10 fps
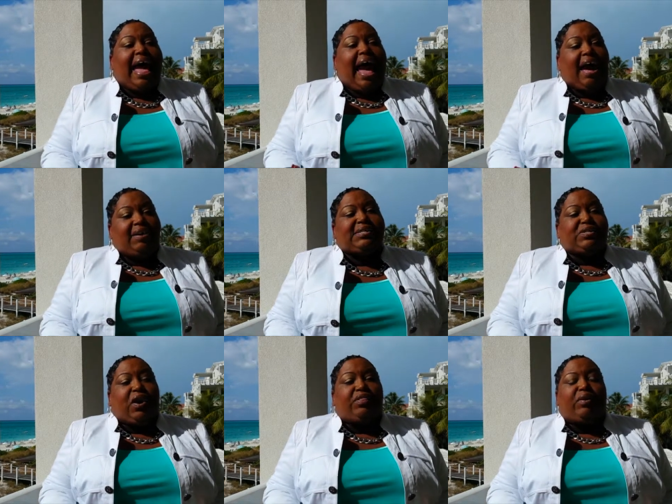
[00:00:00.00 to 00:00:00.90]
how to
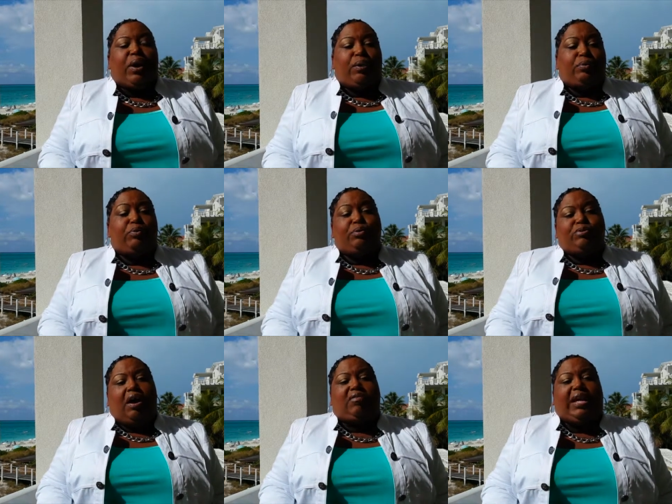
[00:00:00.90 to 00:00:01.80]
start their own group
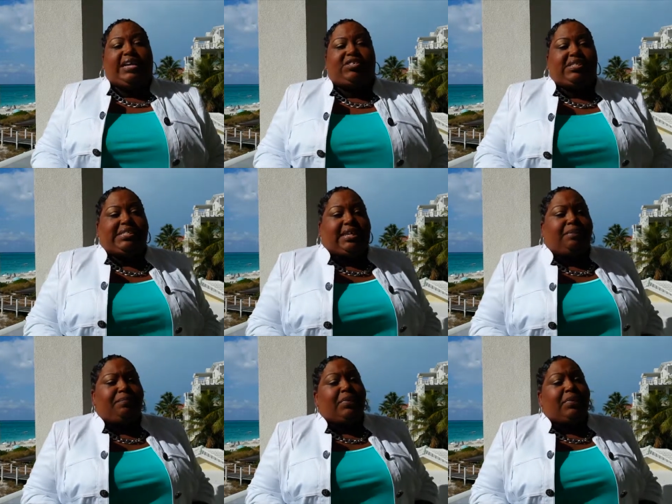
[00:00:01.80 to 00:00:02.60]
travel agency.